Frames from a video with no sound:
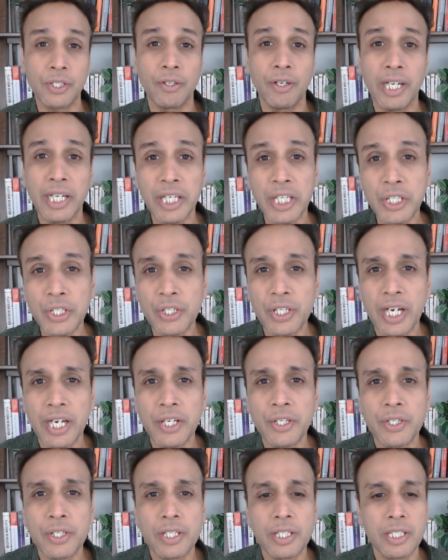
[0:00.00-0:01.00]

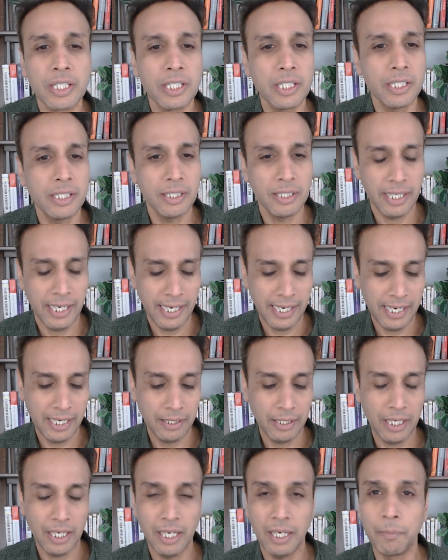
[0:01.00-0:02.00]
initiation
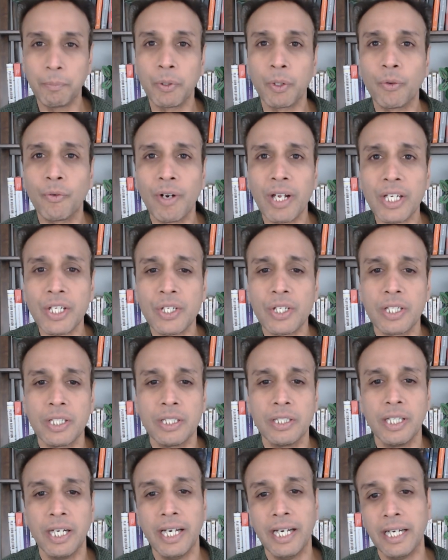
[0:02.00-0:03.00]
and
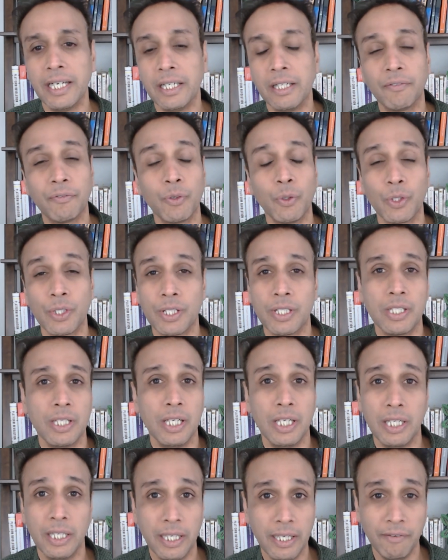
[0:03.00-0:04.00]
progression and, of course,
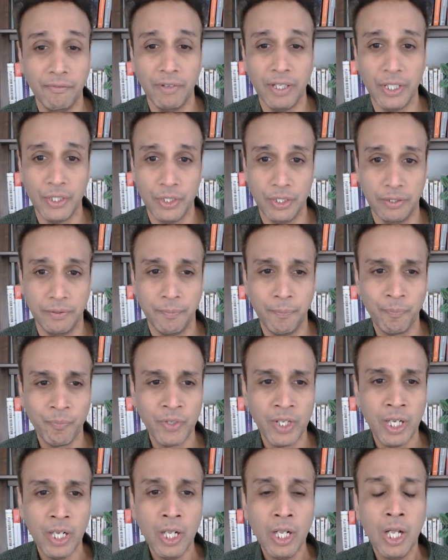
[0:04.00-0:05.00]
invasion.
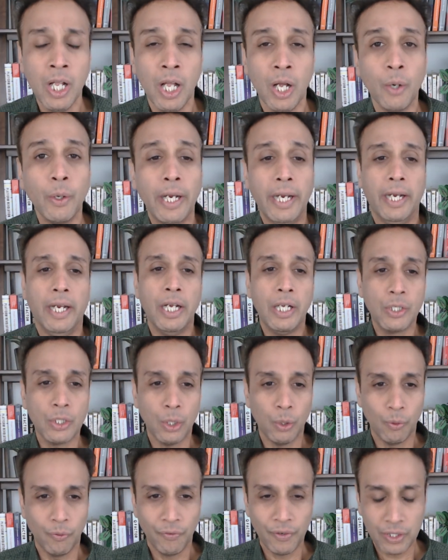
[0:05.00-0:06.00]
Okay,
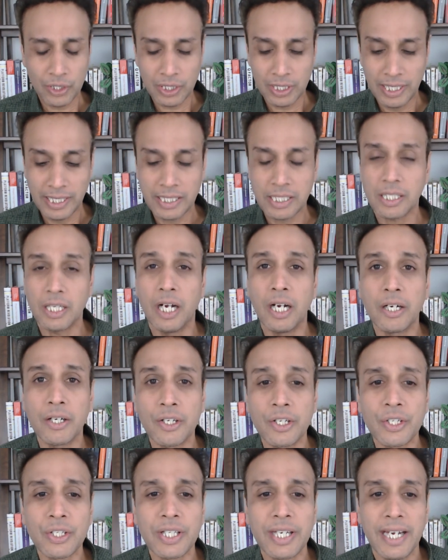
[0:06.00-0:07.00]
so first let's
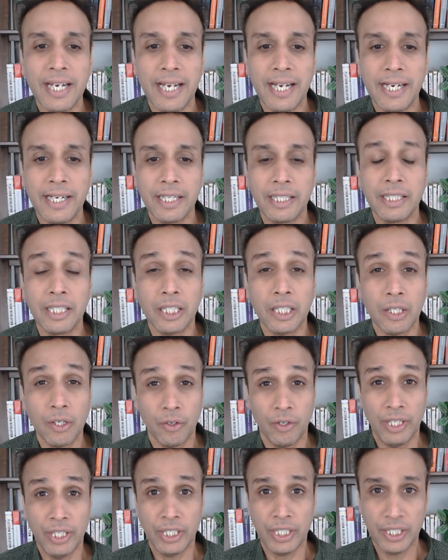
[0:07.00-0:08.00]
understand the
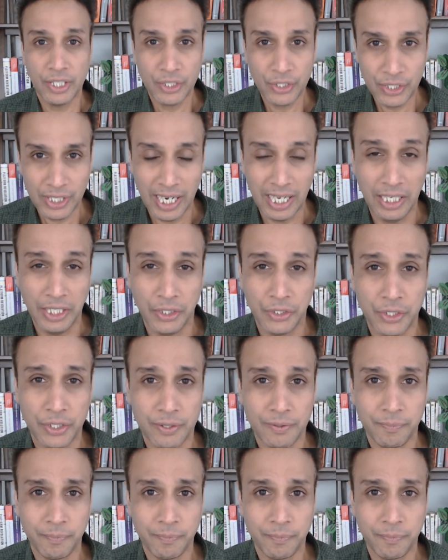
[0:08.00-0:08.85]
current challenge.